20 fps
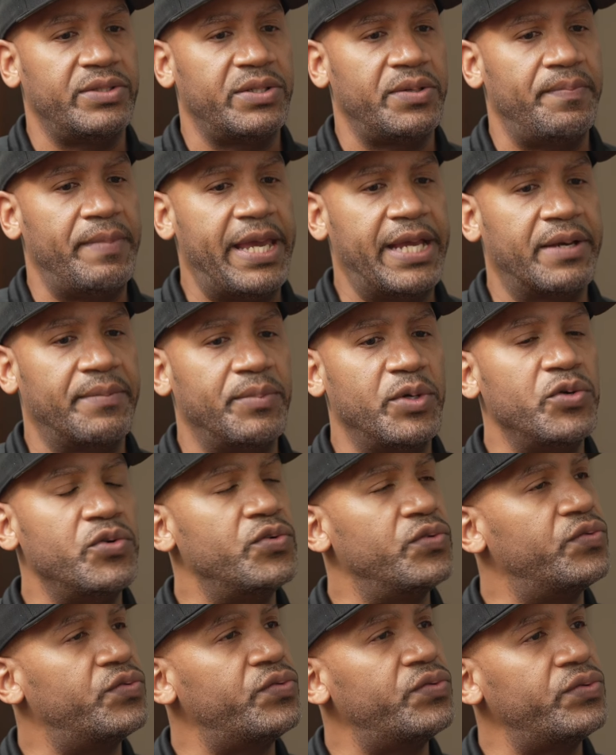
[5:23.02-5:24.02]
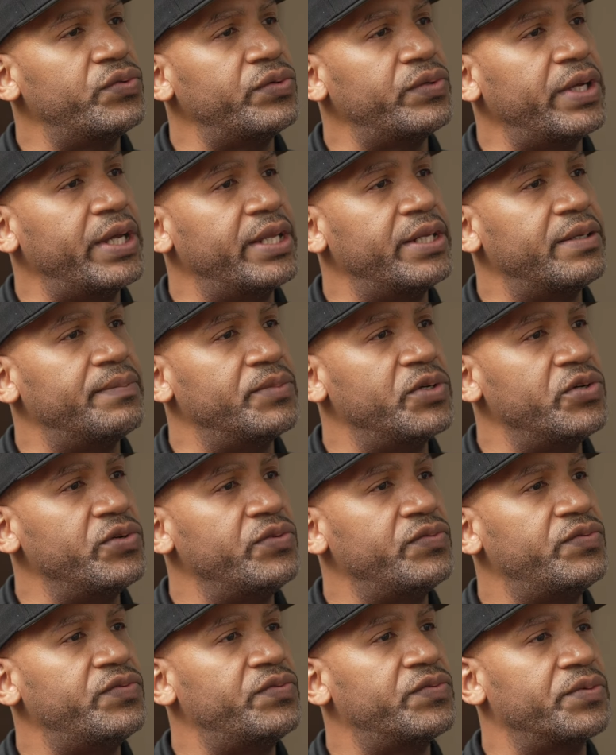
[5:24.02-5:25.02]
make a move. And the
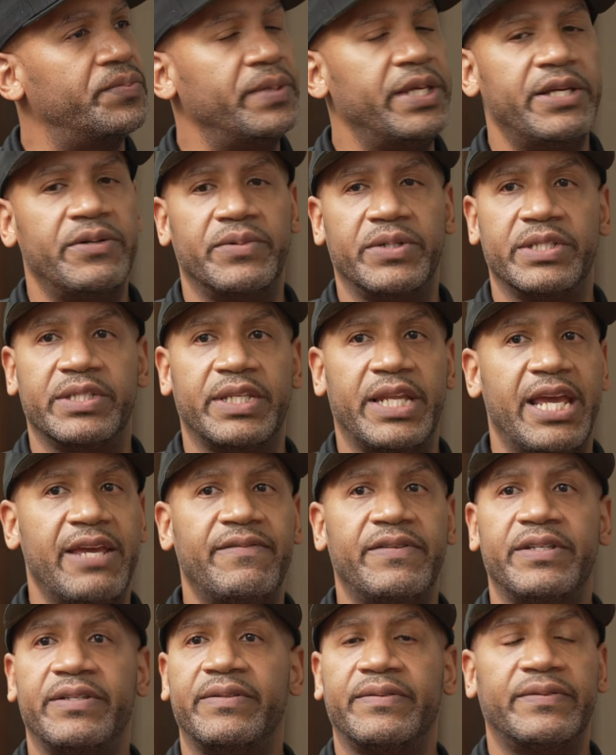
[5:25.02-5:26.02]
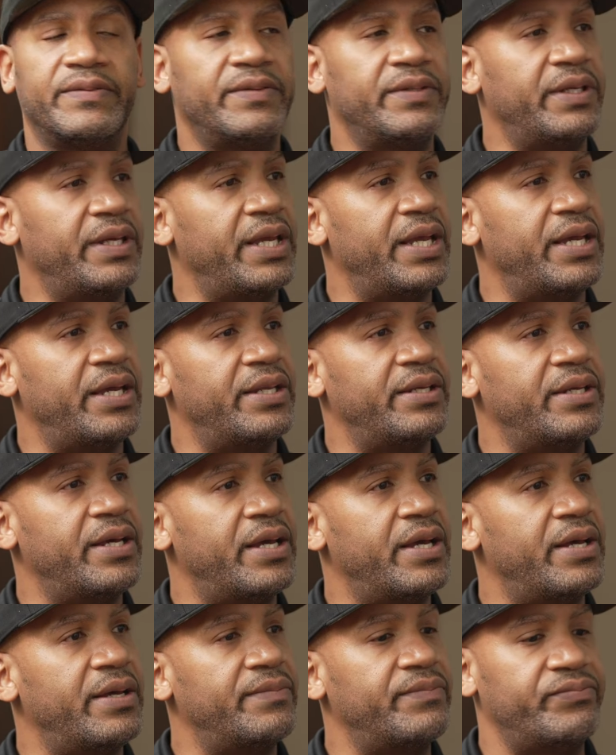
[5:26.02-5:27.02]
move for me was Navy, and
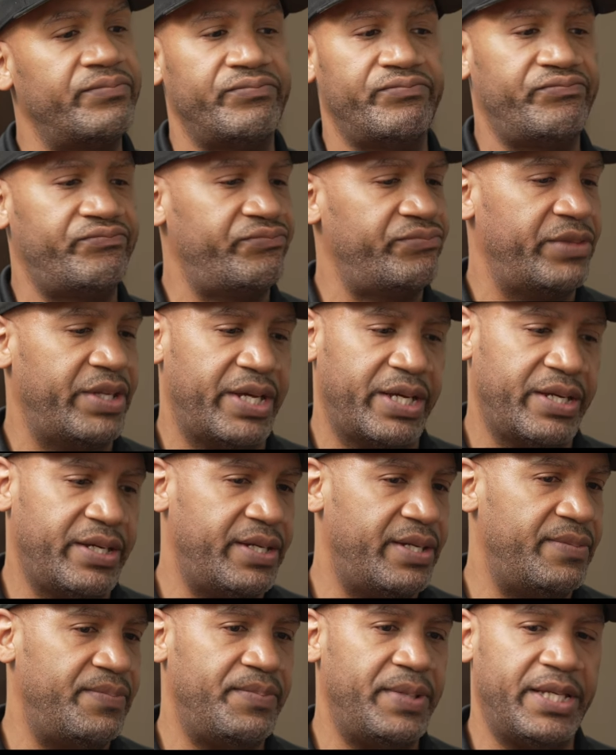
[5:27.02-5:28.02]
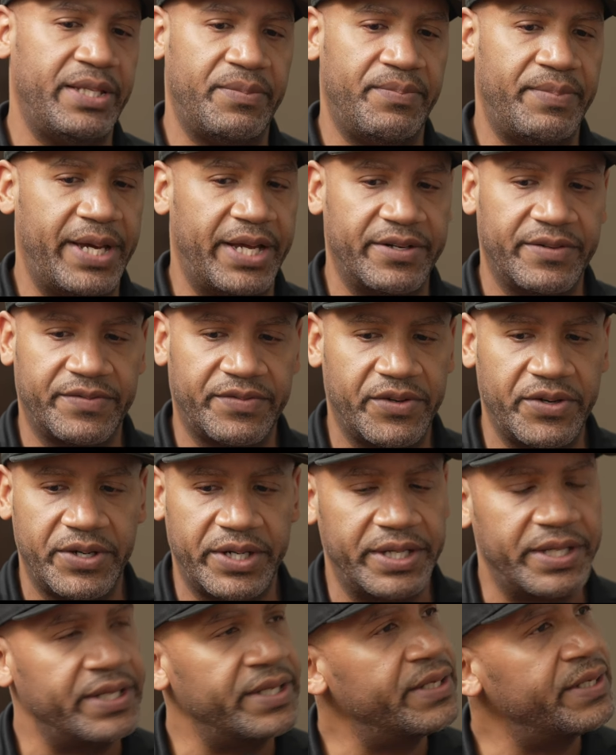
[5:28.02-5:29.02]
I couldn't be the better for it.